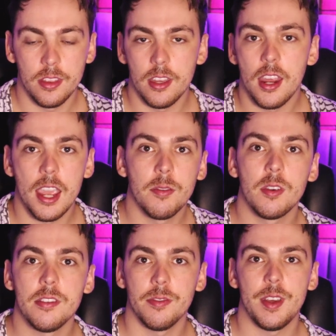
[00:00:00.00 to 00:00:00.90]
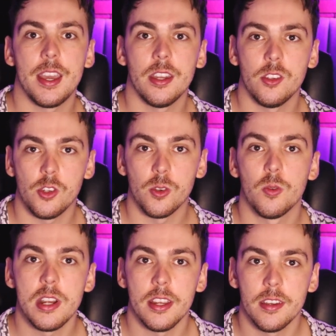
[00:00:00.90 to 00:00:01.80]
that every fan should
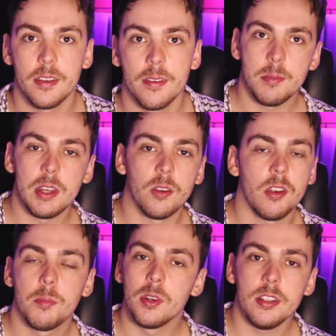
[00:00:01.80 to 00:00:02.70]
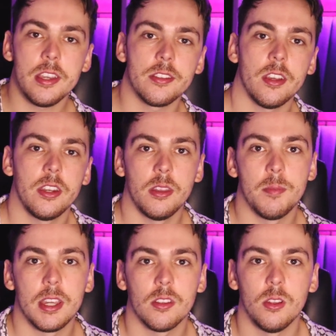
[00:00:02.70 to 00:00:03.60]
read? Let me know. I'm really excited
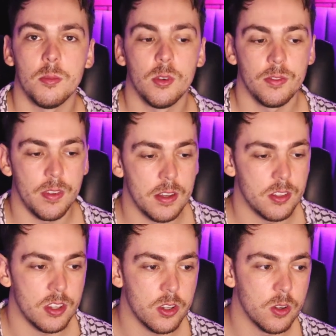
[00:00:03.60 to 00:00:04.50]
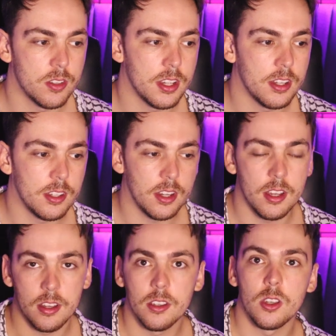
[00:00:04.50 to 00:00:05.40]
to make a lot more fantasy content
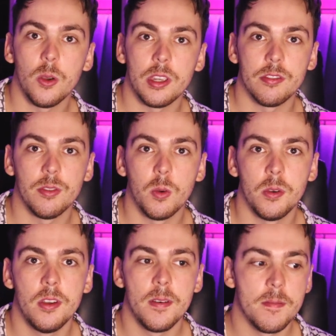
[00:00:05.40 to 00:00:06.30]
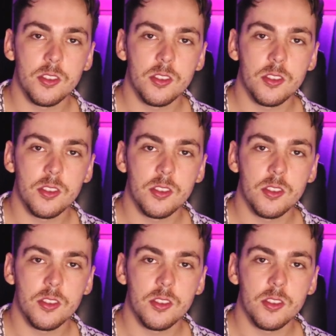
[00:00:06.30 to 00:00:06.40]
uh, going forward.